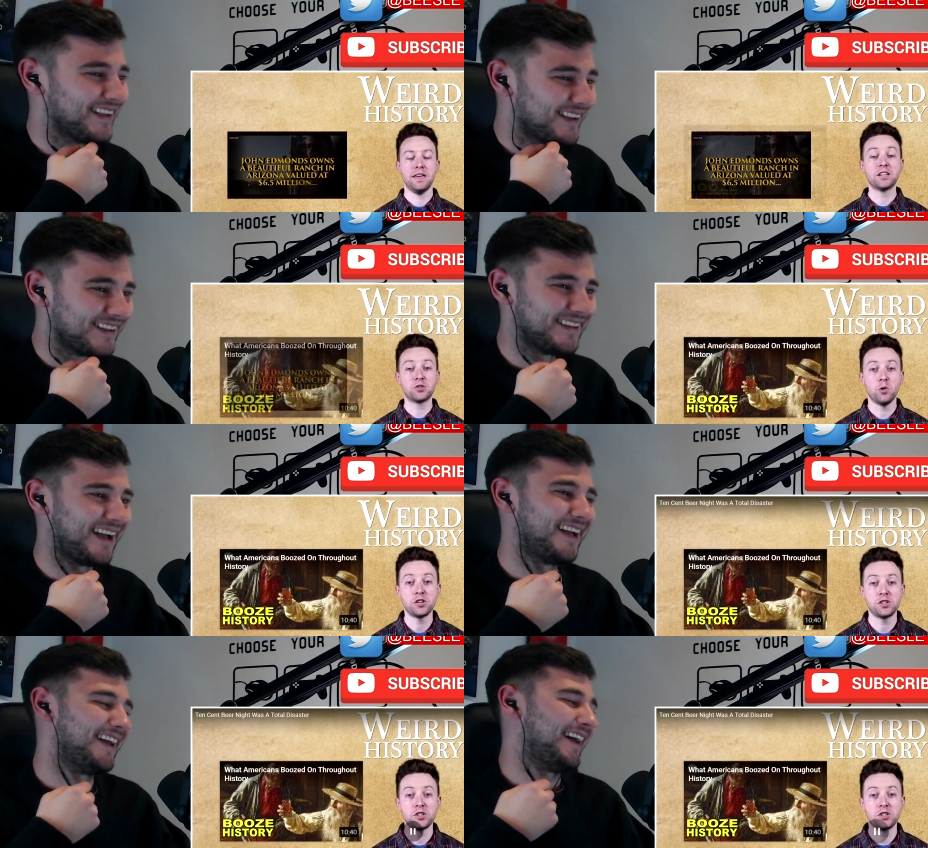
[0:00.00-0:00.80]
Speaker 1: Thanks and for
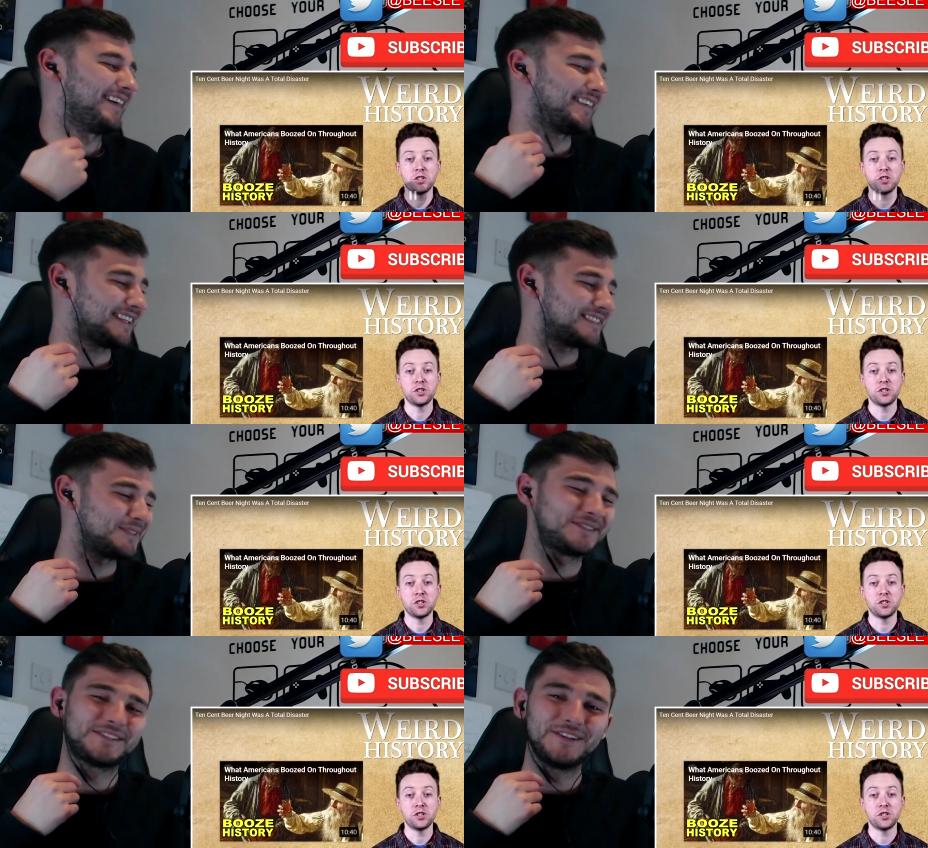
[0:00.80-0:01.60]
watching. And that's it
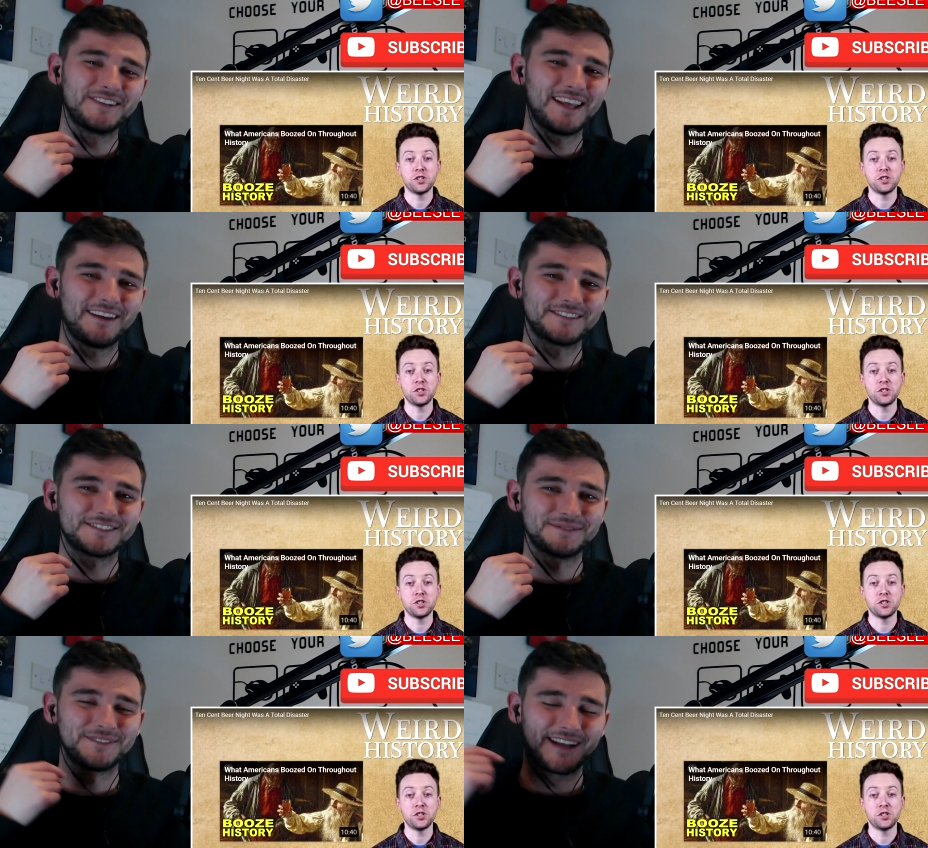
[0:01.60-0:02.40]
was Souvenir for
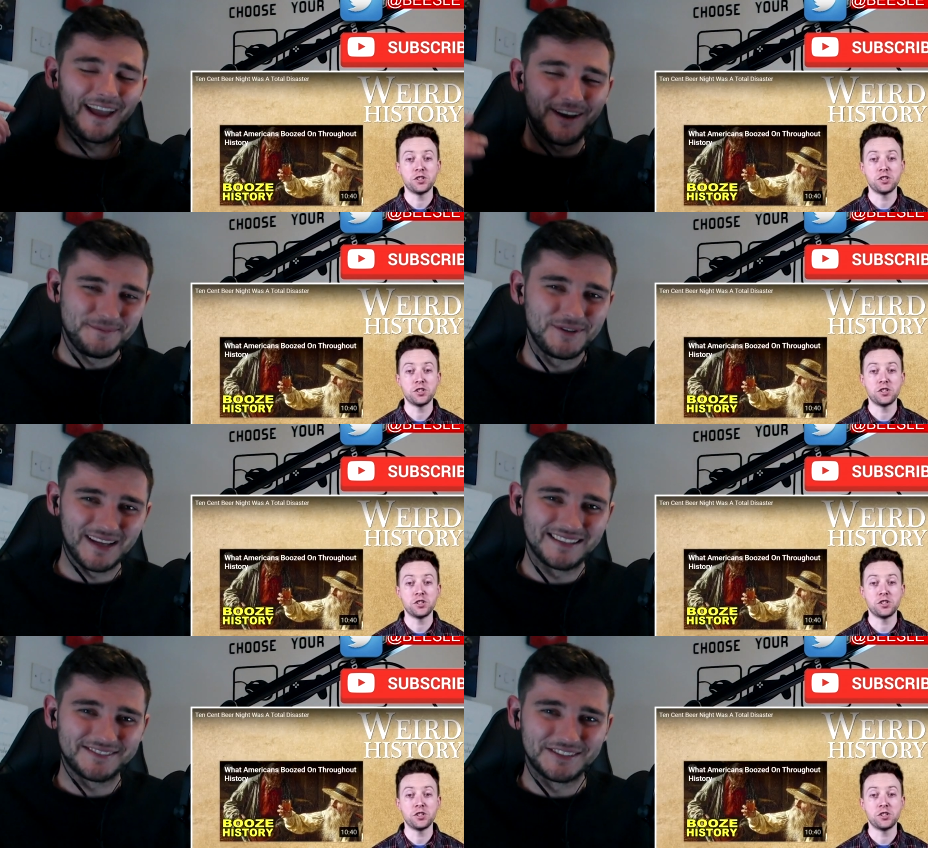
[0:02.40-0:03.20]
somebody. I hope you
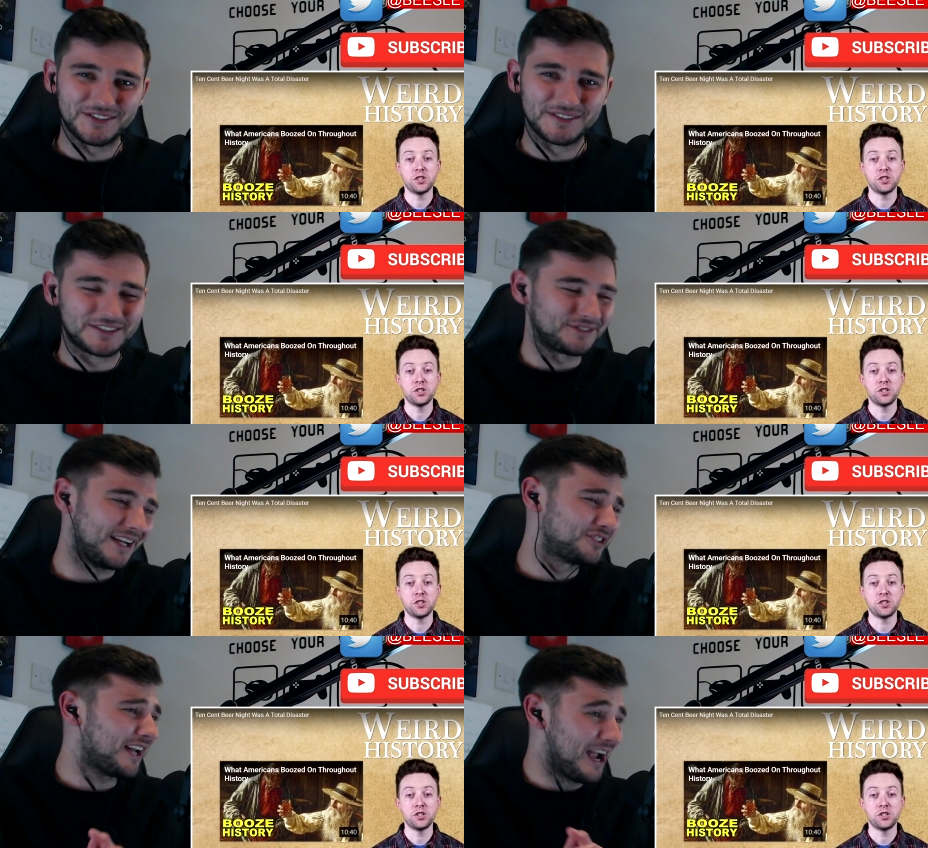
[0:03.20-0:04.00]
guys have enjoyed this
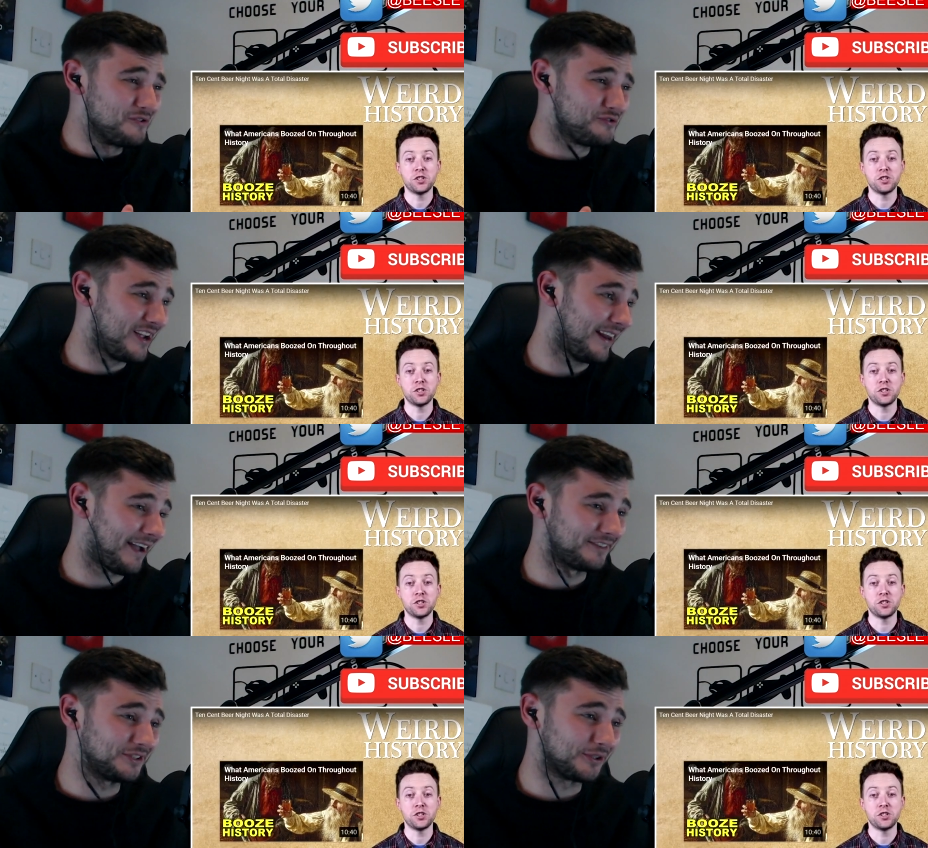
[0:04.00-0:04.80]
reaction. I really
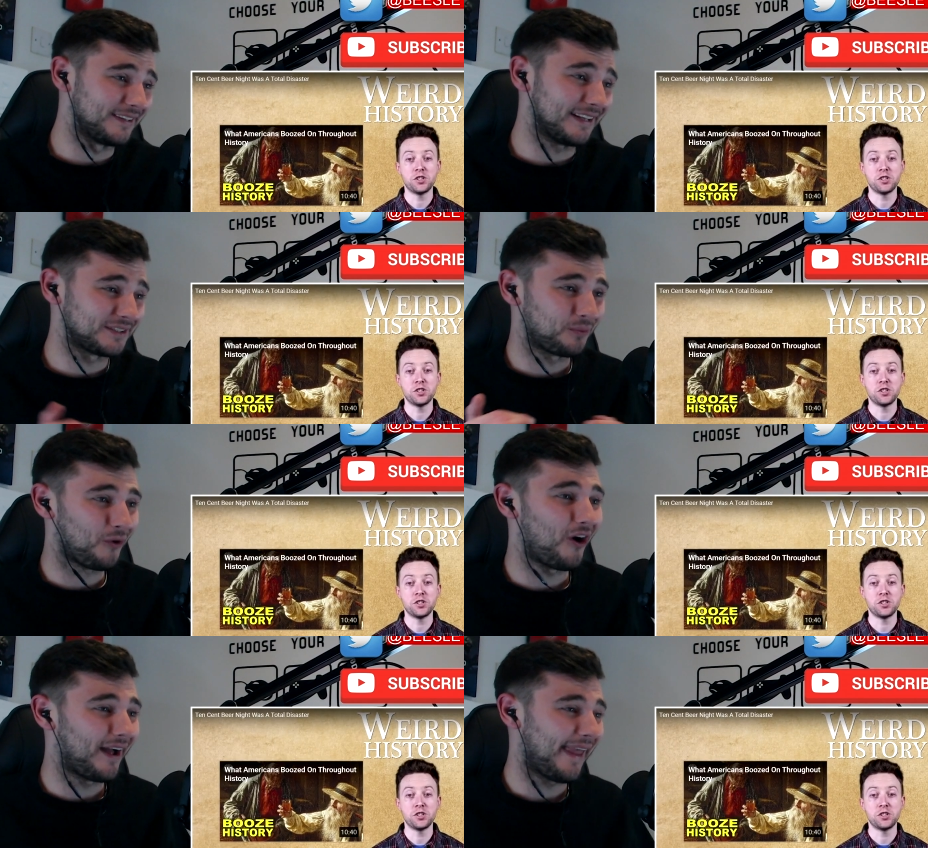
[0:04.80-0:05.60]
have enjoyed this.
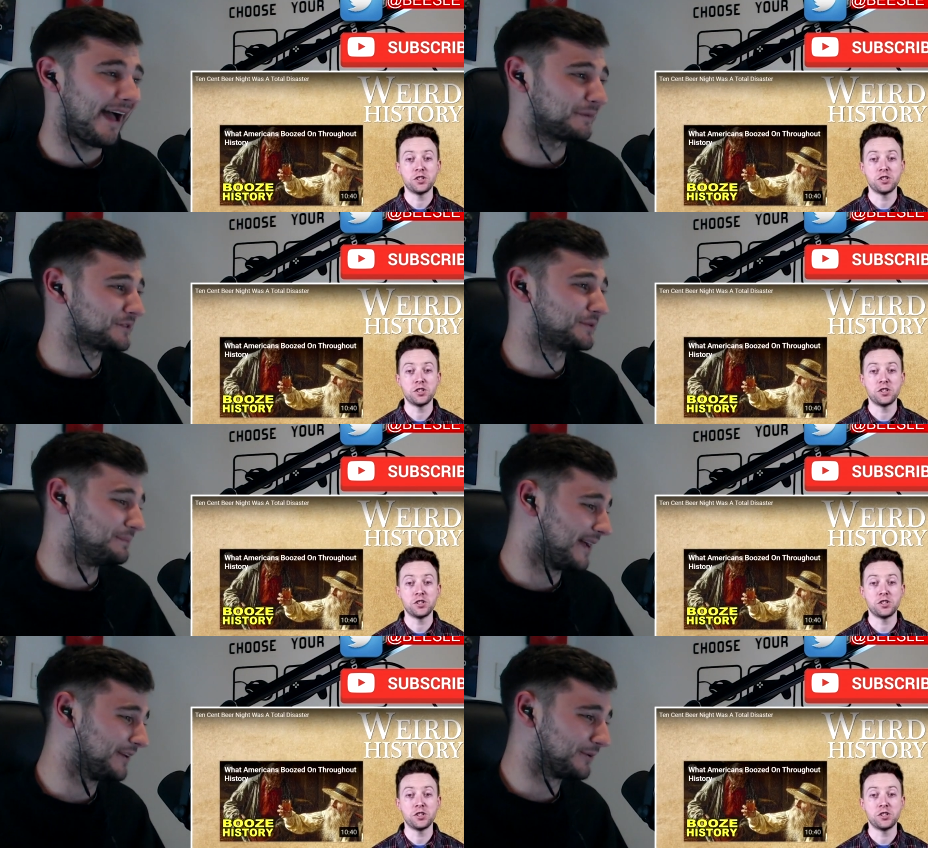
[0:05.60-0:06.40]
What an absolute
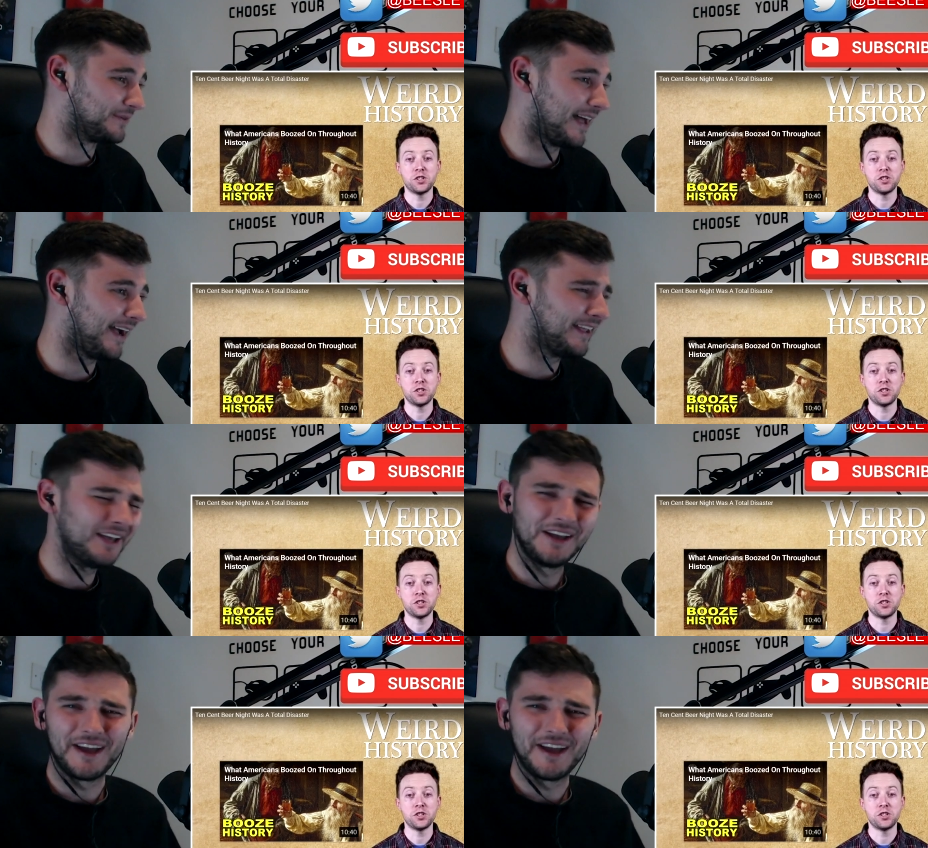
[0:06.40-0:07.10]
mental night.